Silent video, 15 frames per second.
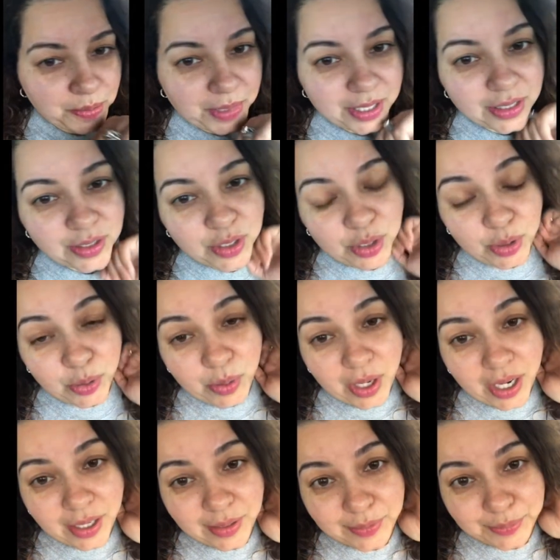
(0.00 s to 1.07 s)
me, to
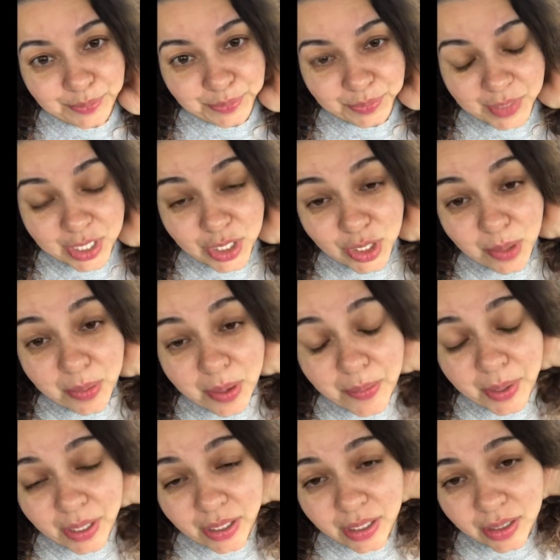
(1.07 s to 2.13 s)
start my
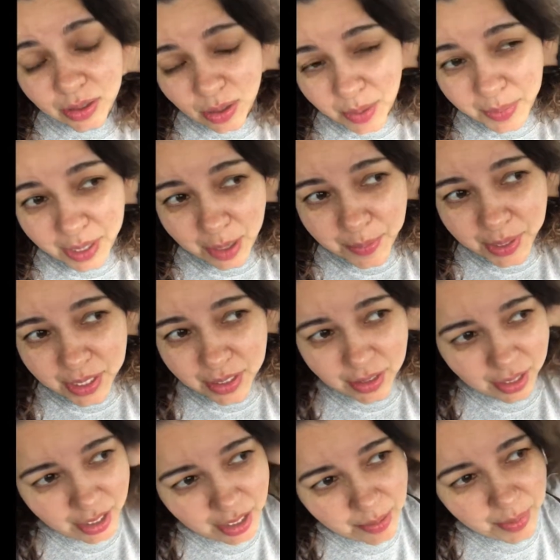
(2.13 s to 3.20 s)
period. So I'm
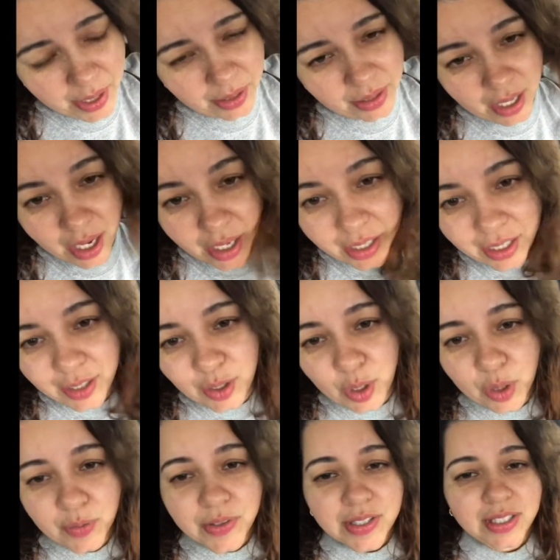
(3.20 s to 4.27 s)
excited about that and
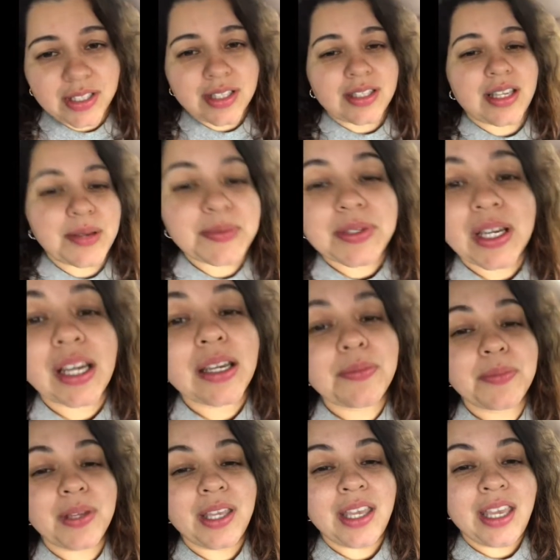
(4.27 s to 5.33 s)
nervous at the same
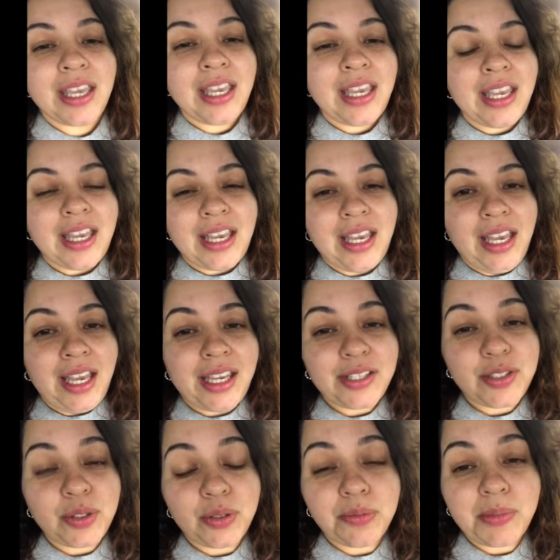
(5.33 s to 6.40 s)
time. I
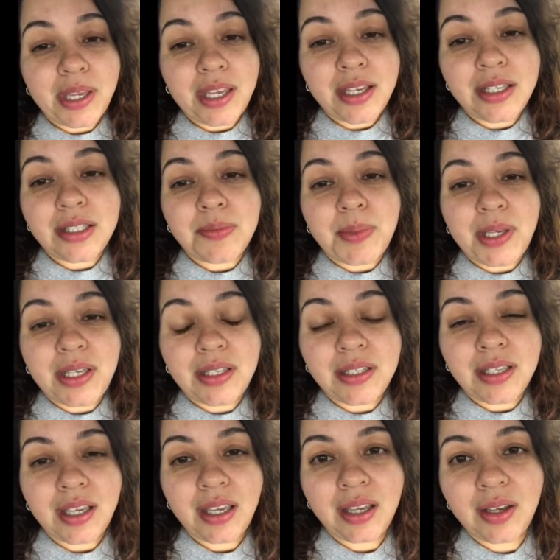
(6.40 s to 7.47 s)
told my
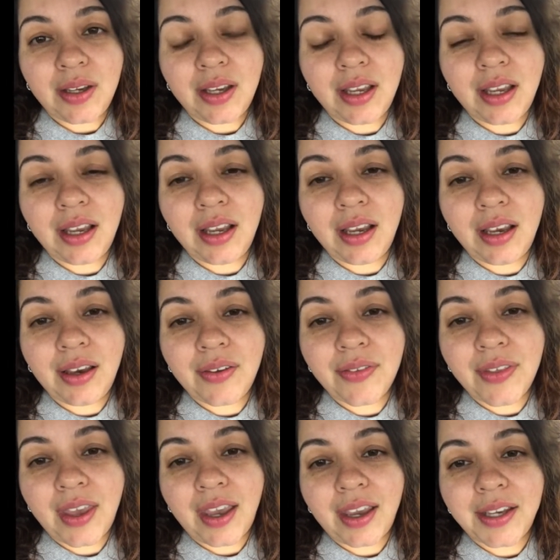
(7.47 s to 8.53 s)
husband
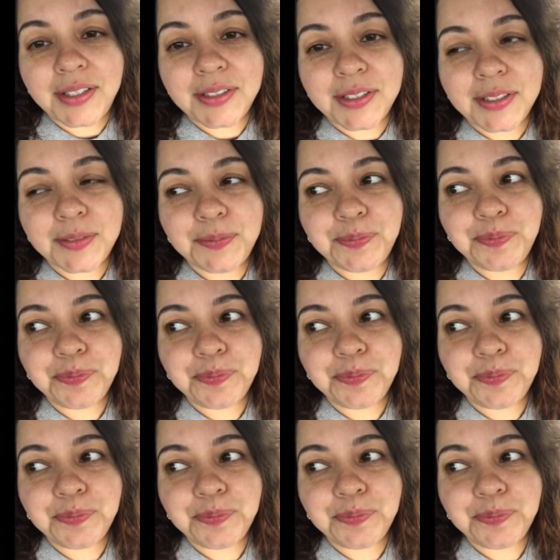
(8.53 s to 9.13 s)
that